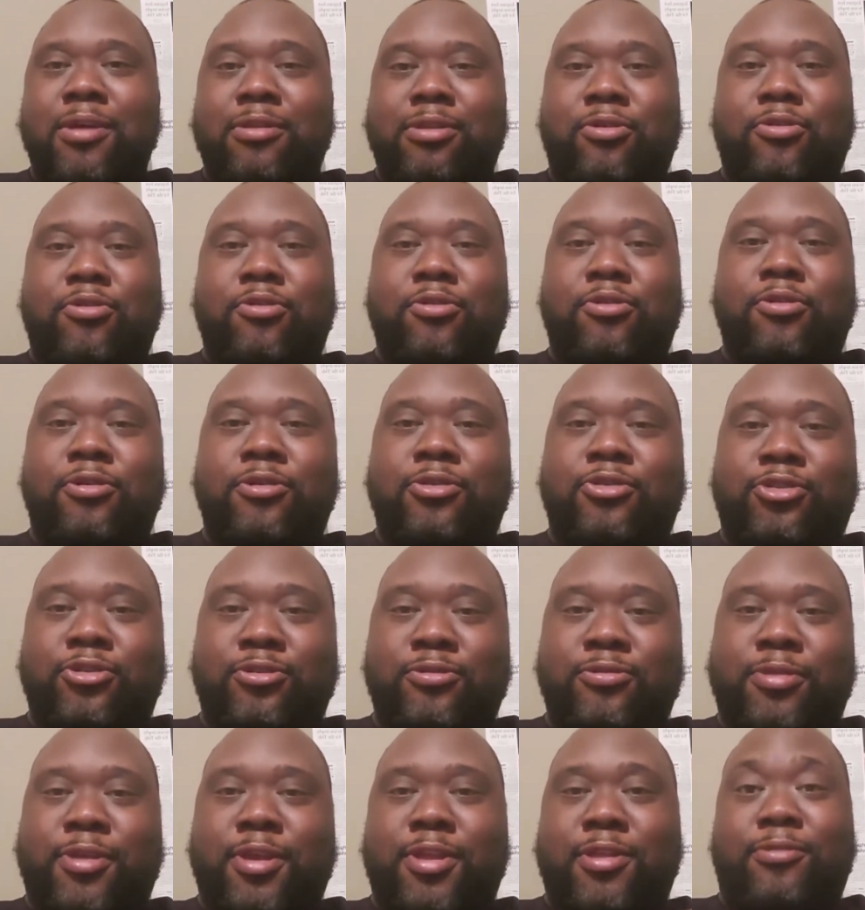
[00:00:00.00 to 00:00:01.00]
The orange
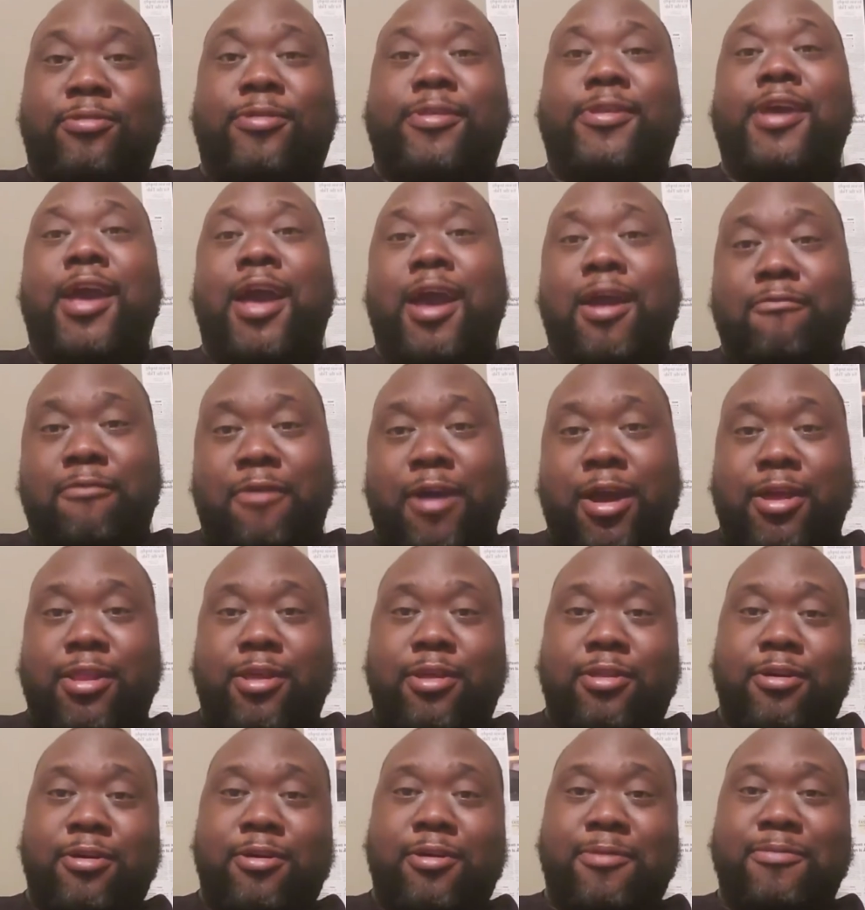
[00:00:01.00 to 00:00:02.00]
juice, it done
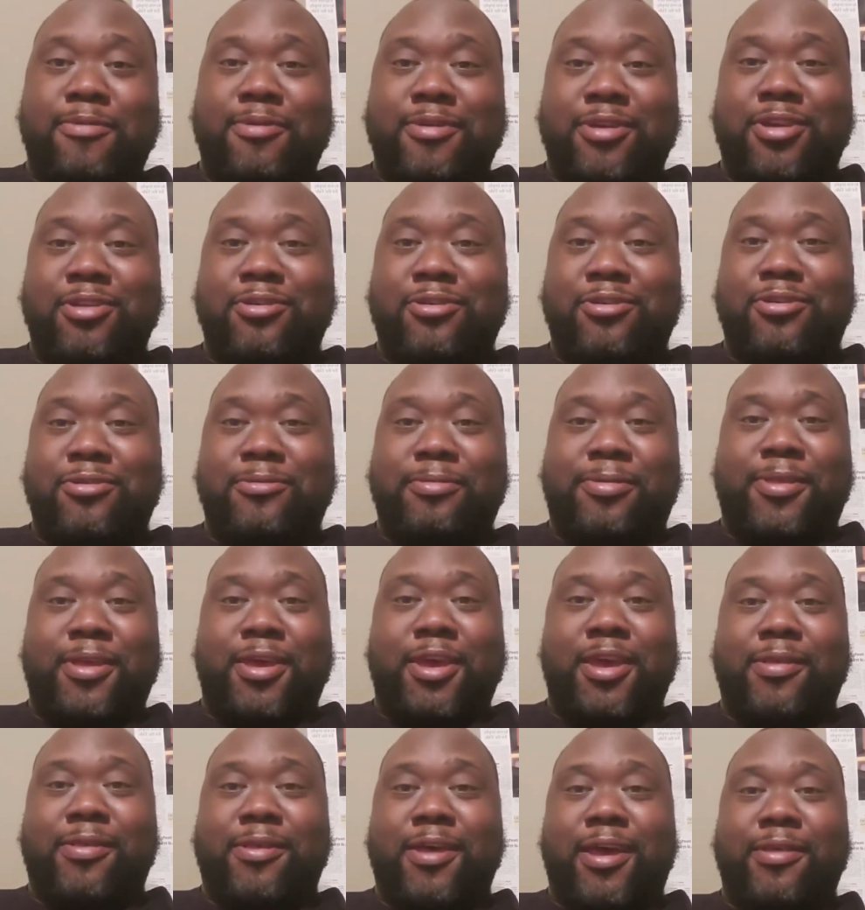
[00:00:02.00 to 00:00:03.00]
skyrocketed up, you know what I'm
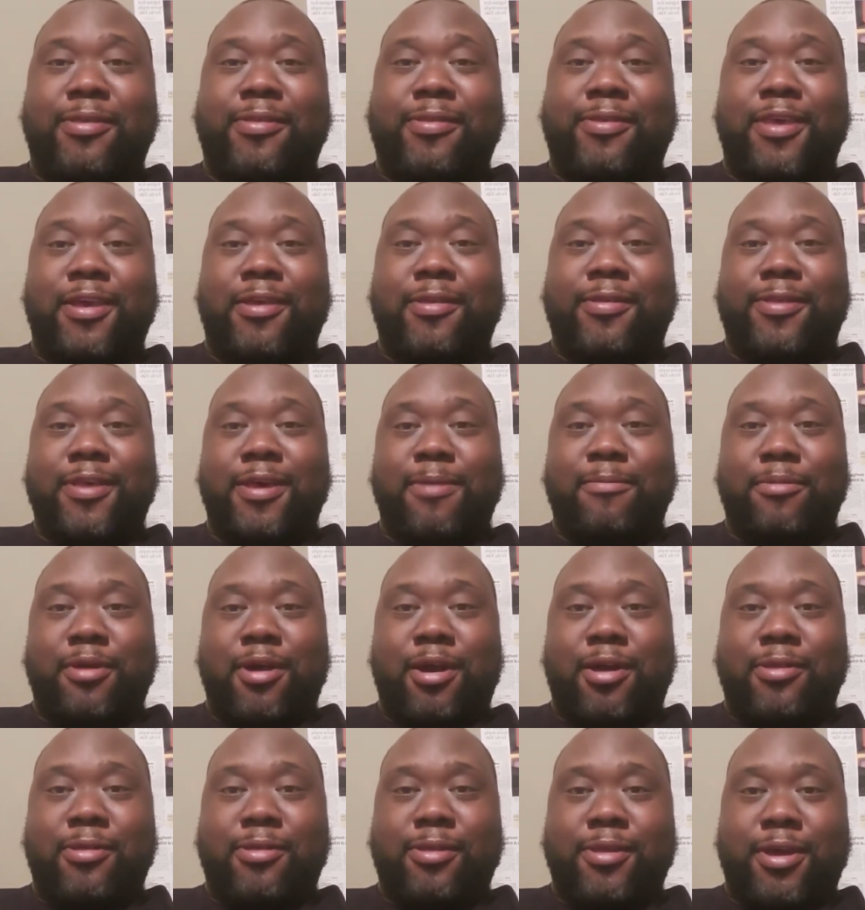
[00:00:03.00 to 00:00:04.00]
saying? It's like $6,
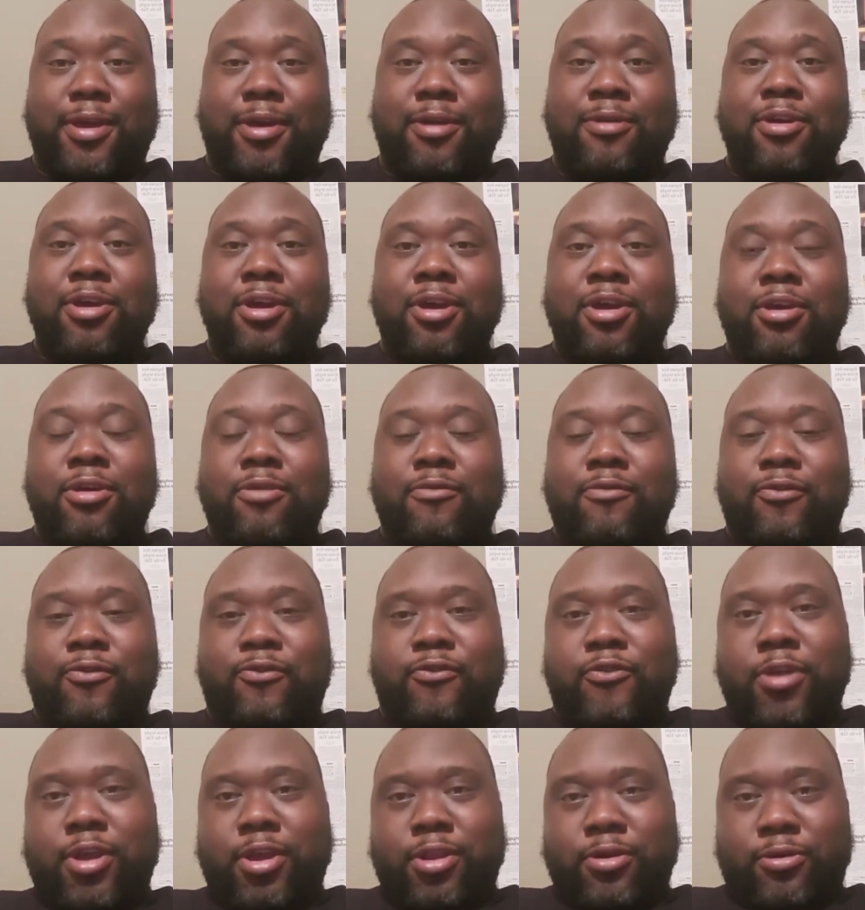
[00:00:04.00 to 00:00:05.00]
$7 now for
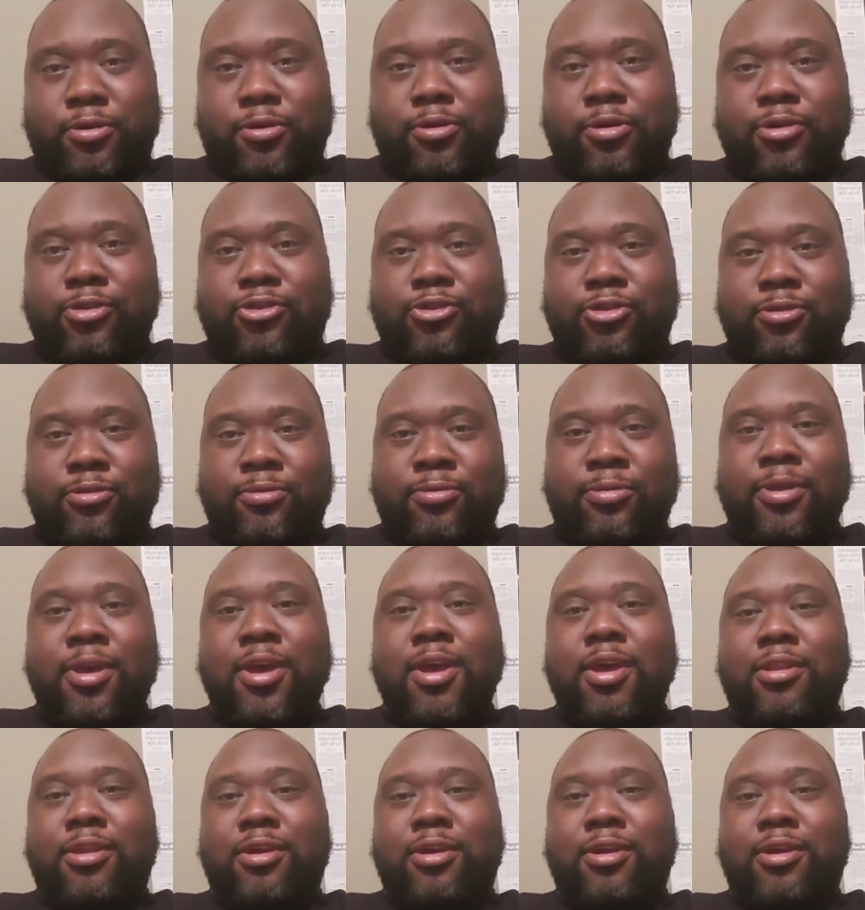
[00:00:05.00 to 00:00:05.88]
freaking orange juice.